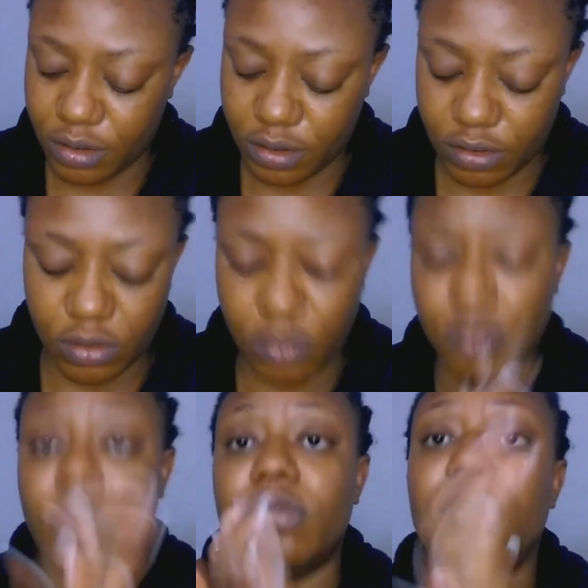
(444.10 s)
So,
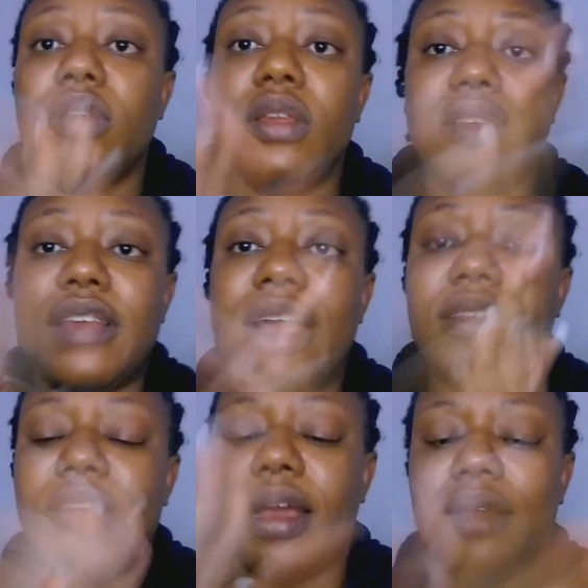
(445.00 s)
this
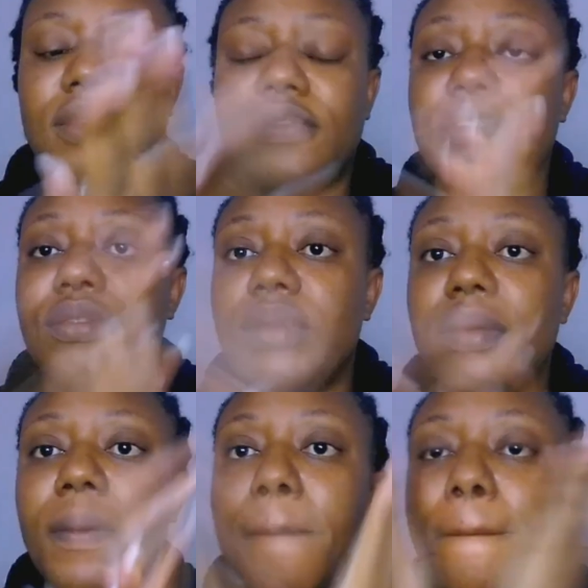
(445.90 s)
anti-acne face
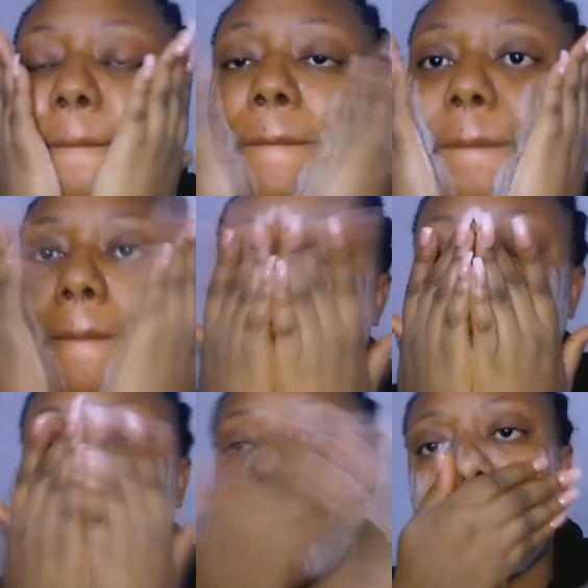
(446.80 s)
cream.
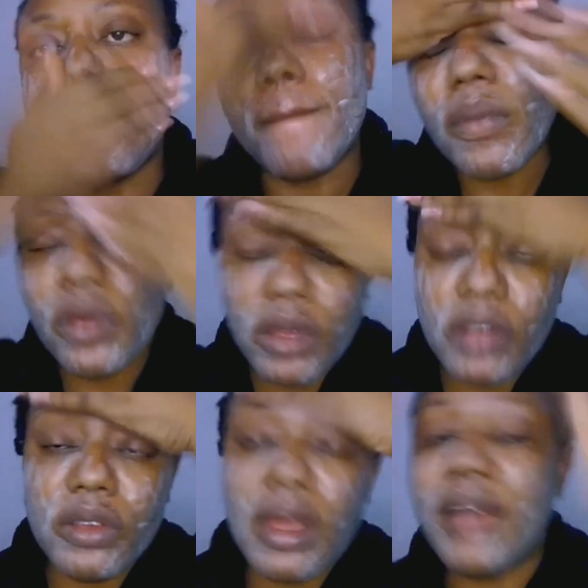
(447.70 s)
We
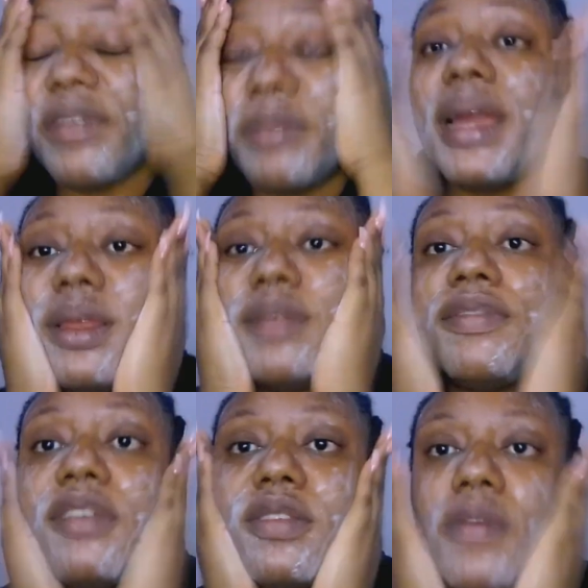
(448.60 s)
also have a brightening
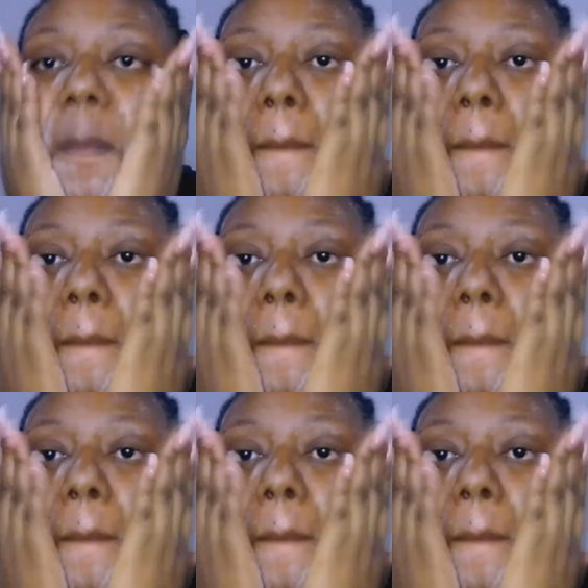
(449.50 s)
face cream.